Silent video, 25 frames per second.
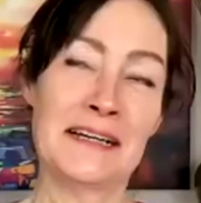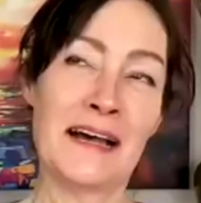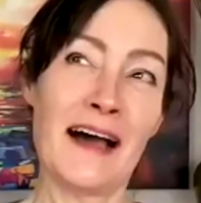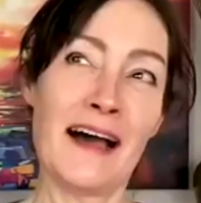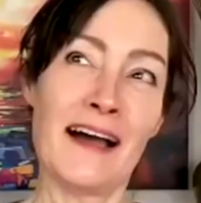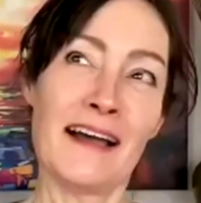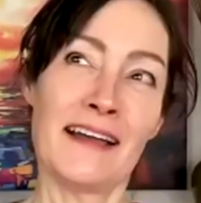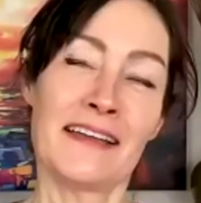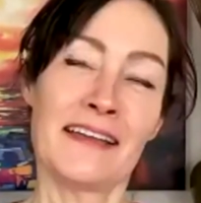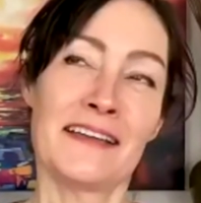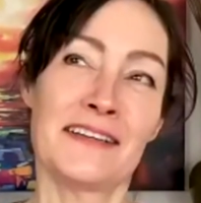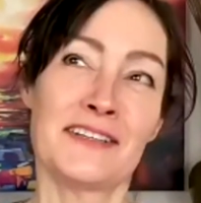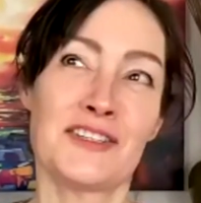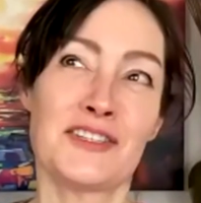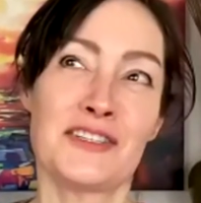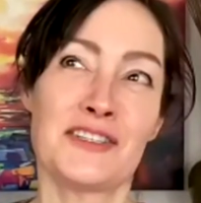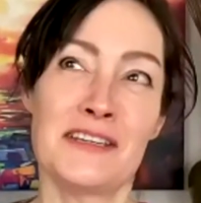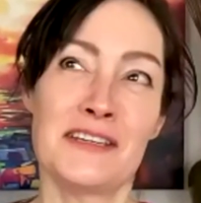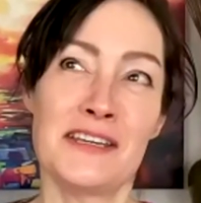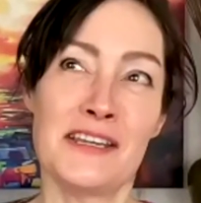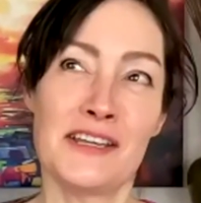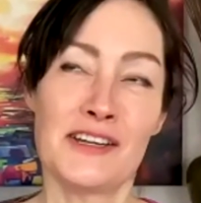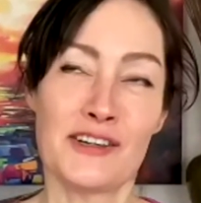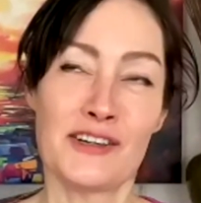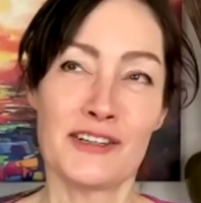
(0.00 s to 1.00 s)
I guess,
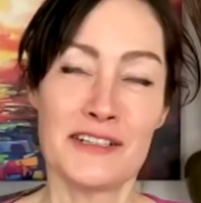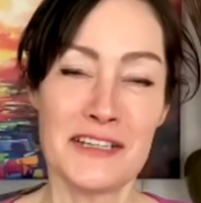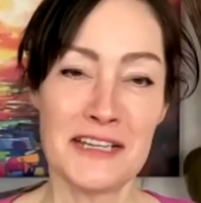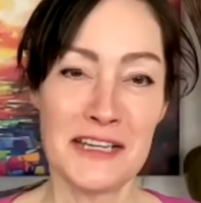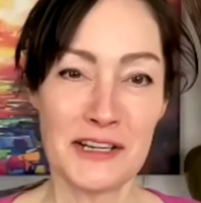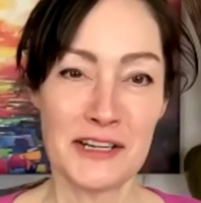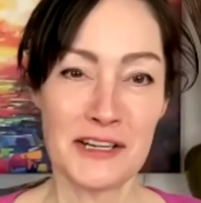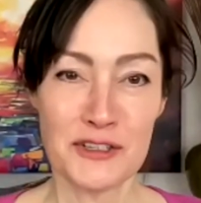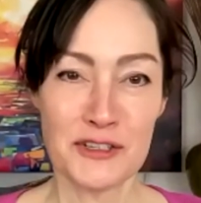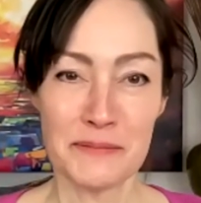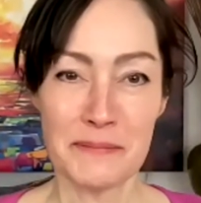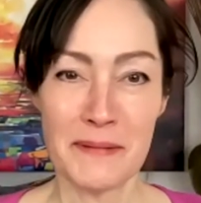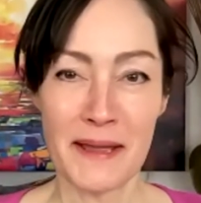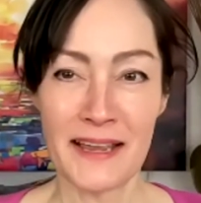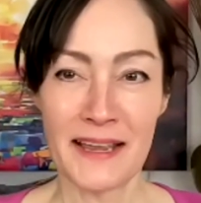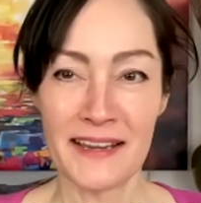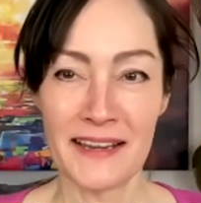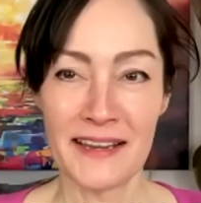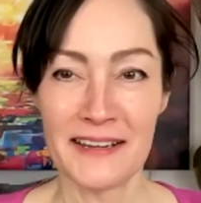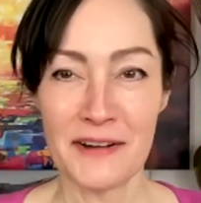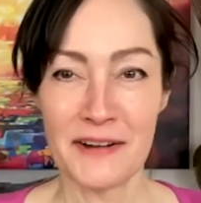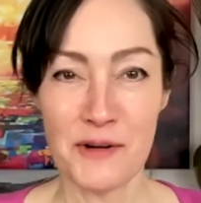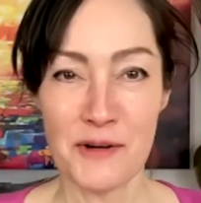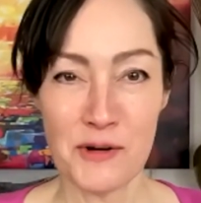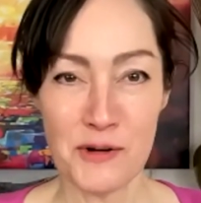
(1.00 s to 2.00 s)
near and dear to
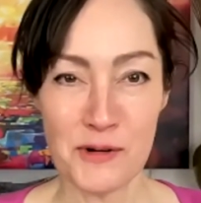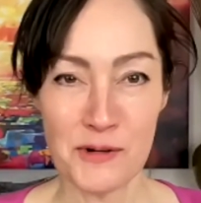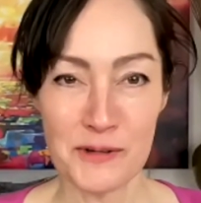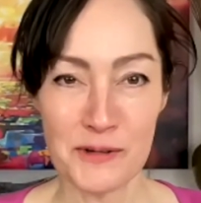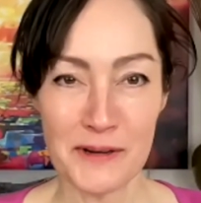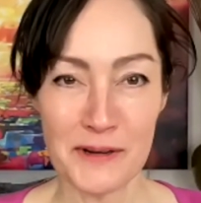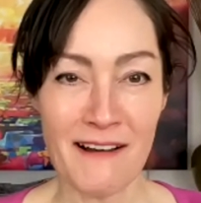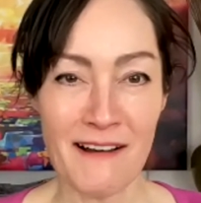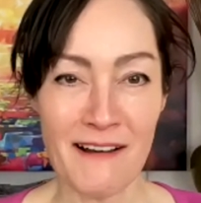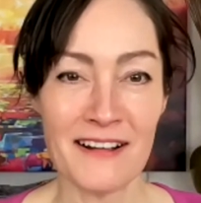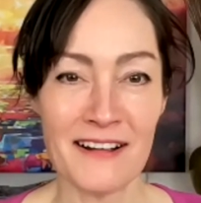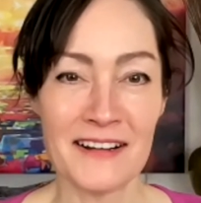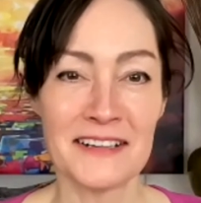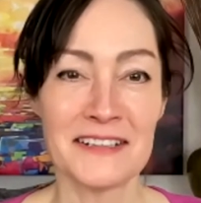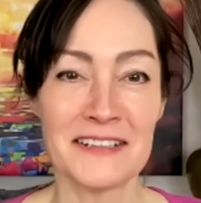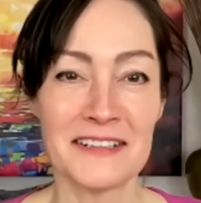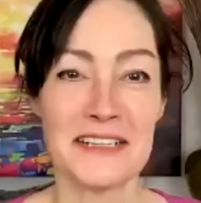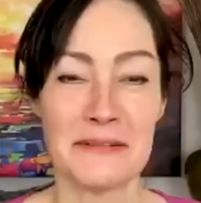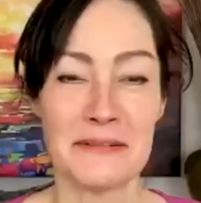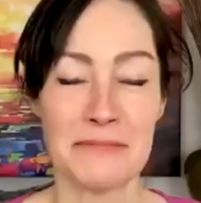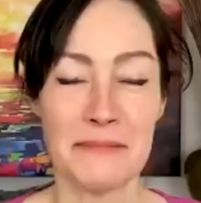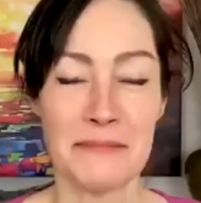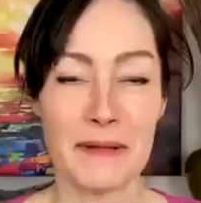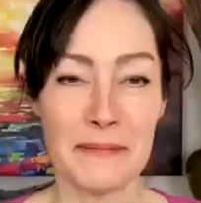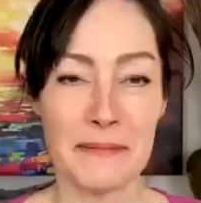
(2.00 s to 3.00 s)
my own heart
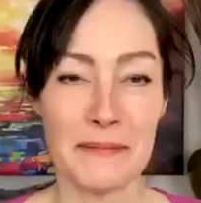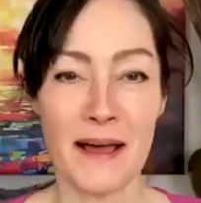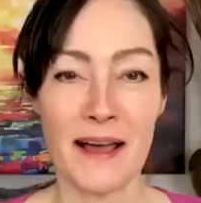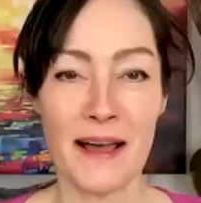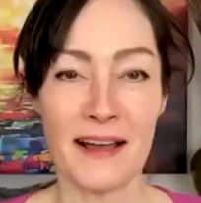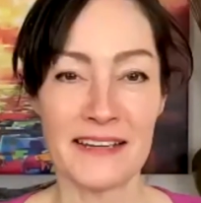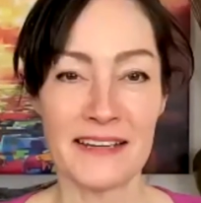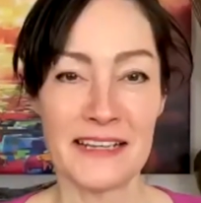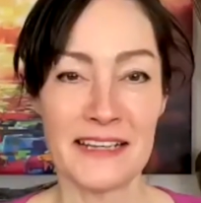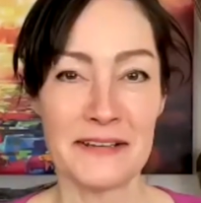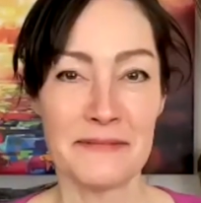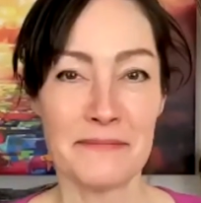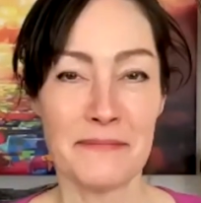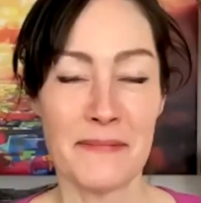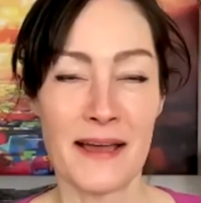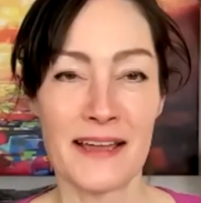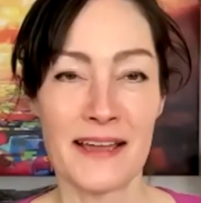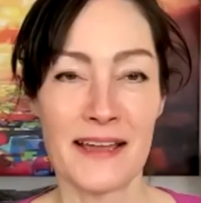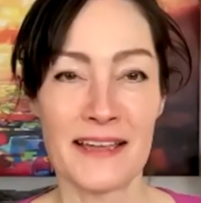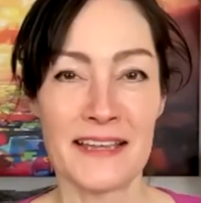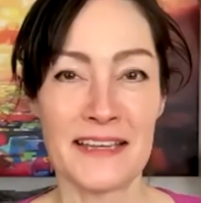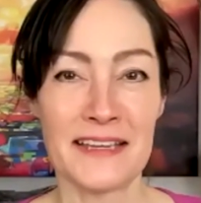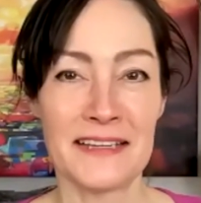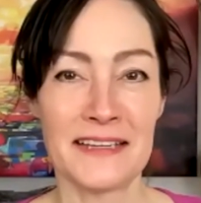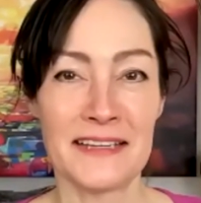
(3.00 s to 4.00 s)
and my body and
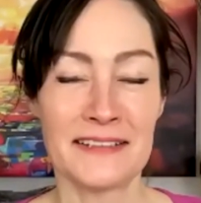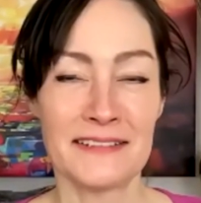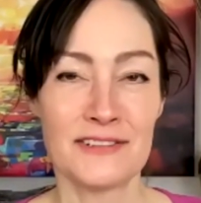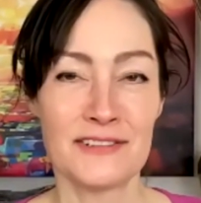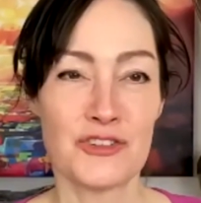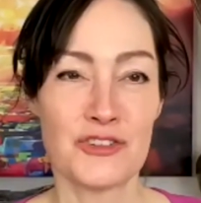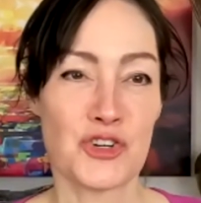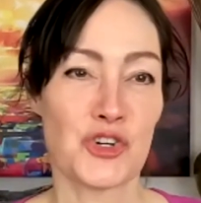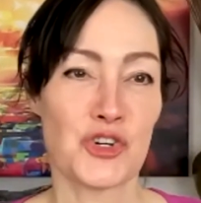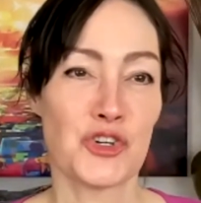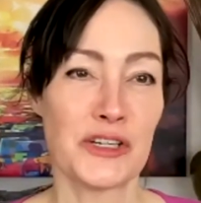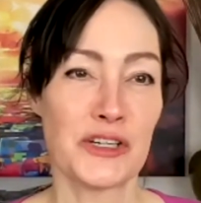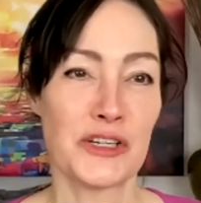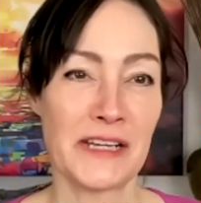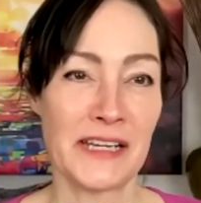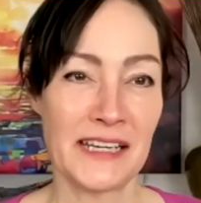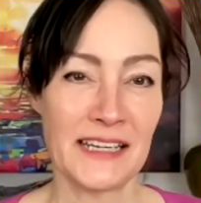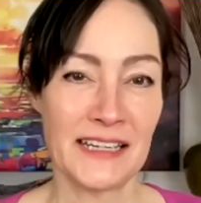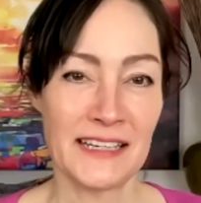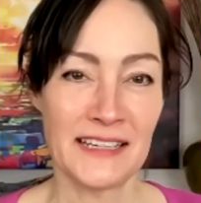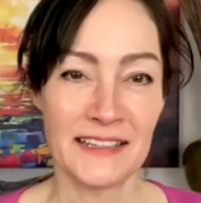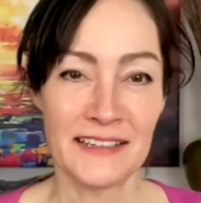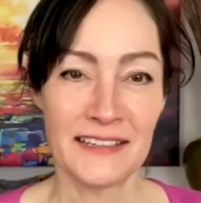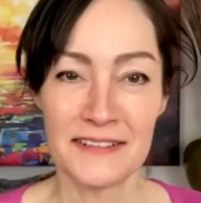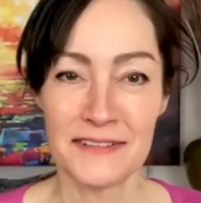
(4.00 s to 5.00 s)
my
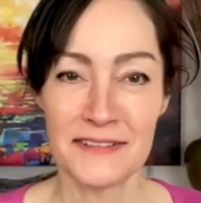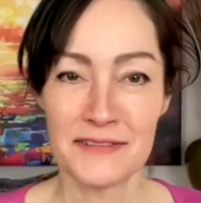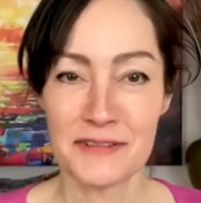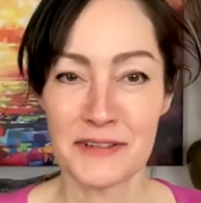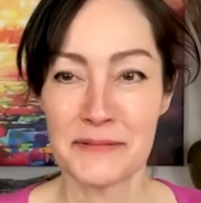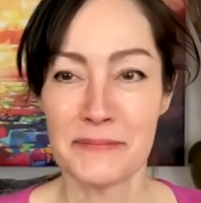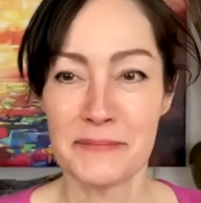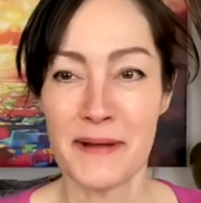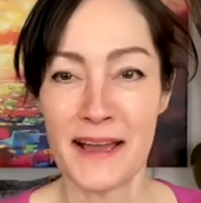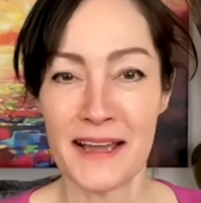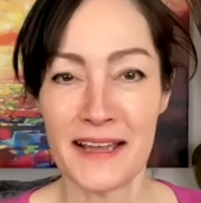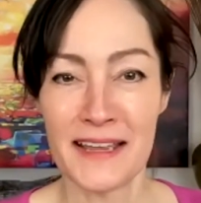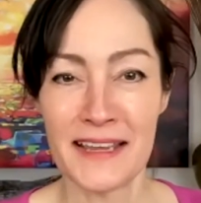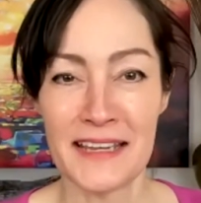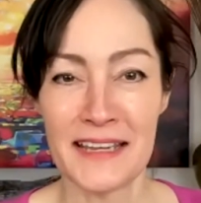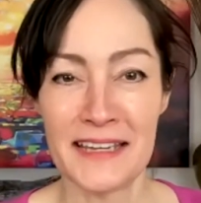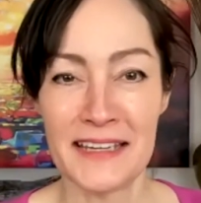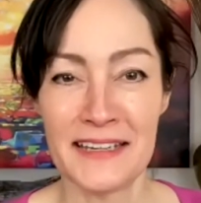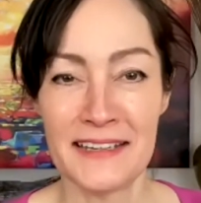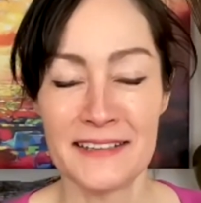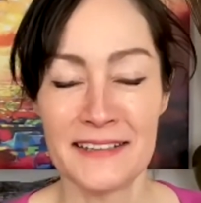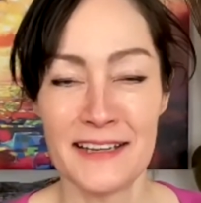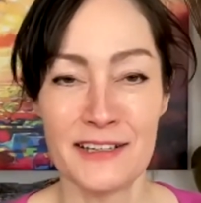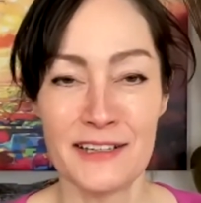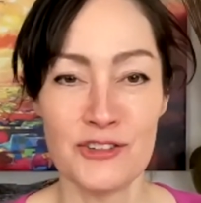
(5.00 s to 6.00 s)
journey for
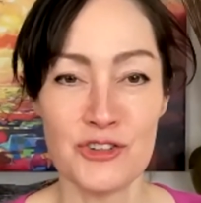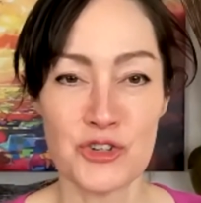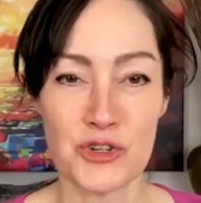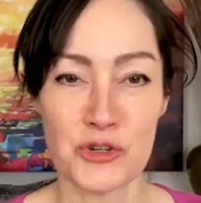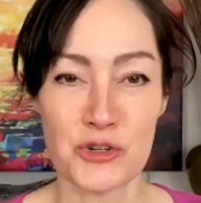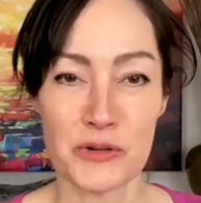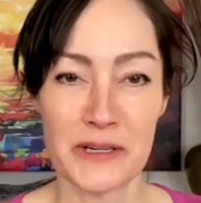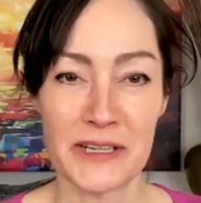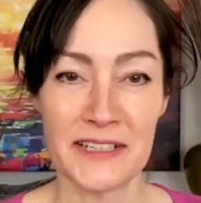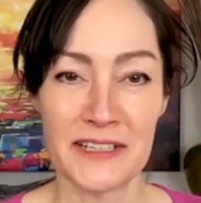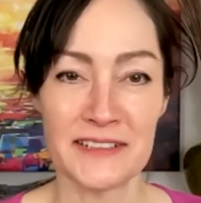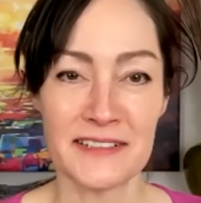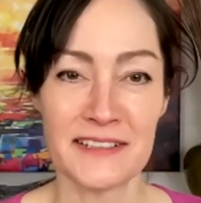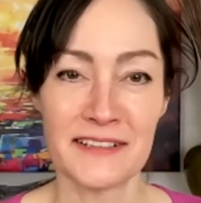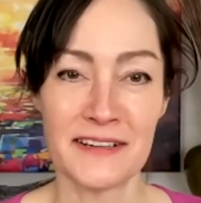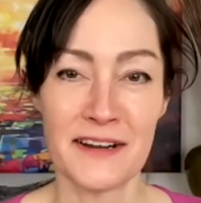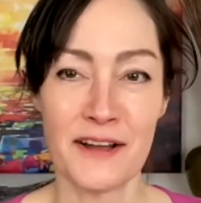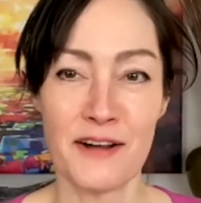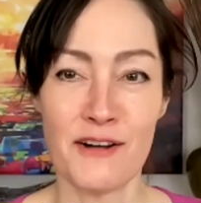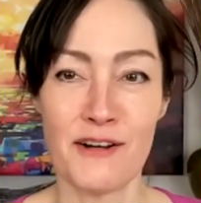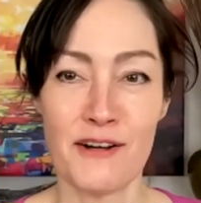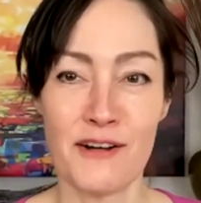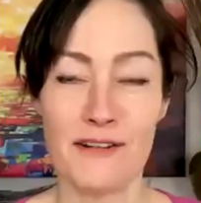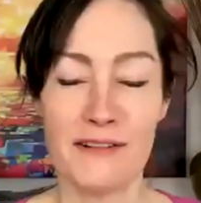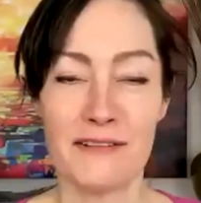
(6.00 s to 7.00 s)
my injuries and
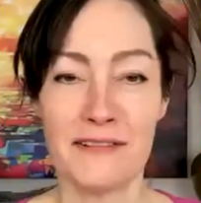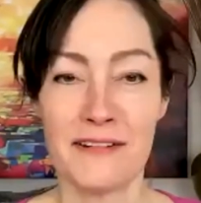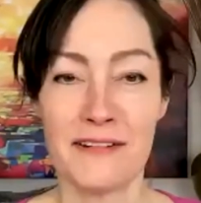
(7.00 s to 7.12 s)
all